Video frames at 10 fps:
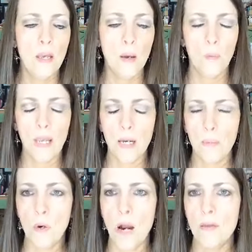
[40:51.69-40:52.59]
And we had a
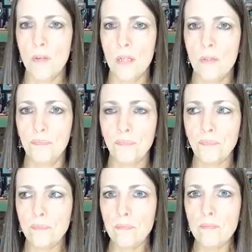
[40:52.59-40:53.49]
private
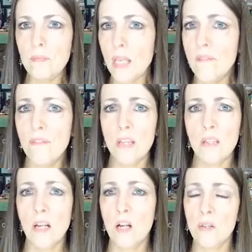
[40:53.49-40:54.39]

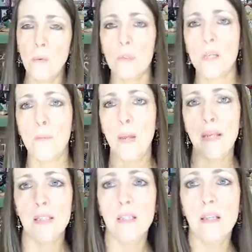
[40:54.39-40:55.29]
event there that was
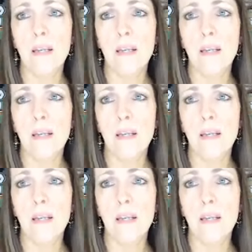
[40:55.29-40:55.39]
amazing.